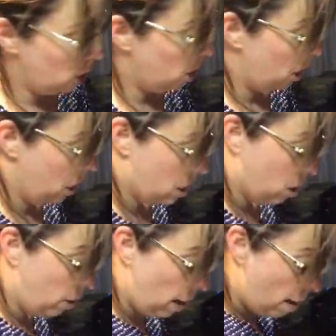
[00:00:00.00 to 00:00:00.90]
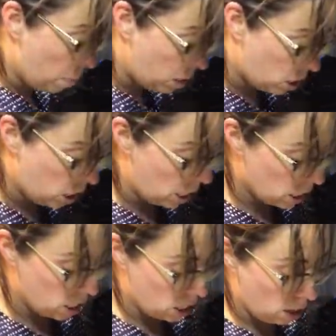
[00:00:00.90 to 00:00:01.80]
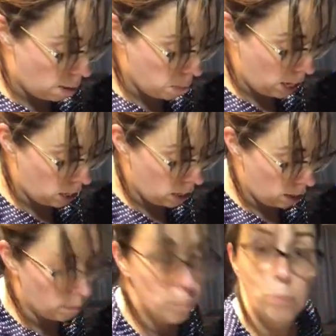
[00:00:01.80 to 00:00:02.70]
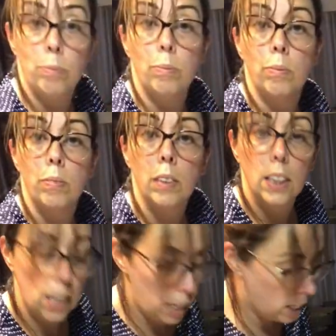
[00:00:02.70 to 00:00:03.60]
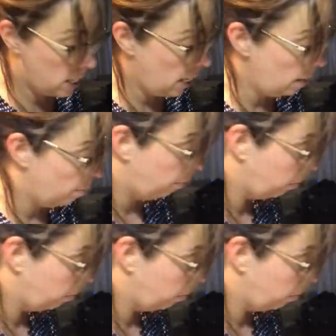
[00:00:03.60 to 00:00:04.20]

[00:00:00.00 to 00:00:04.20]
of cheese. Look at how much cheese is in that pan now. Can you see it?